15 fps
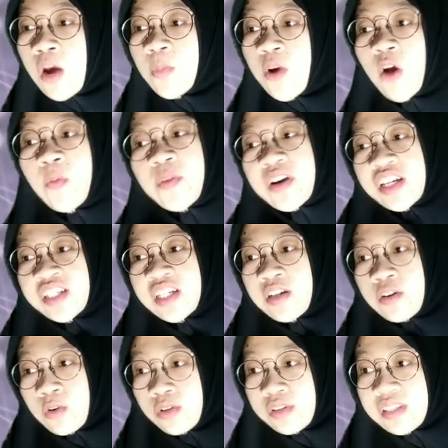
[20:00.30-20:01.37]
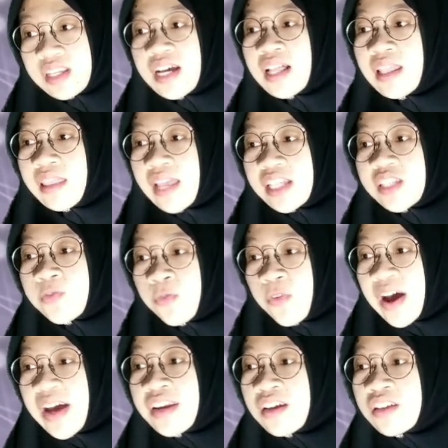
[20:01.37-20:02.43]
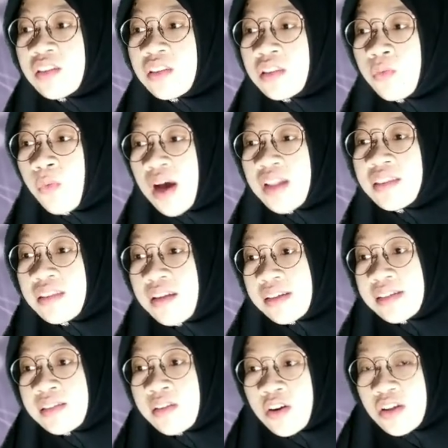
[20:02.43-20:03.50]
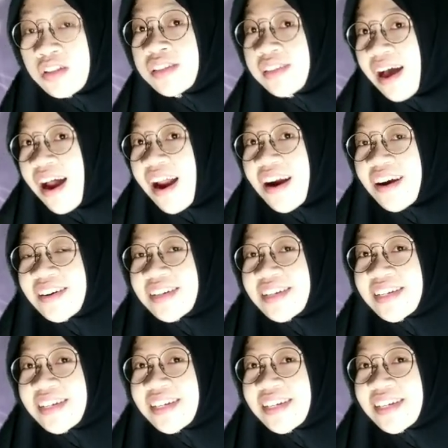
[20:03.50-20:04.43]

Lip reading: of operation rules, let's find out what those rules are.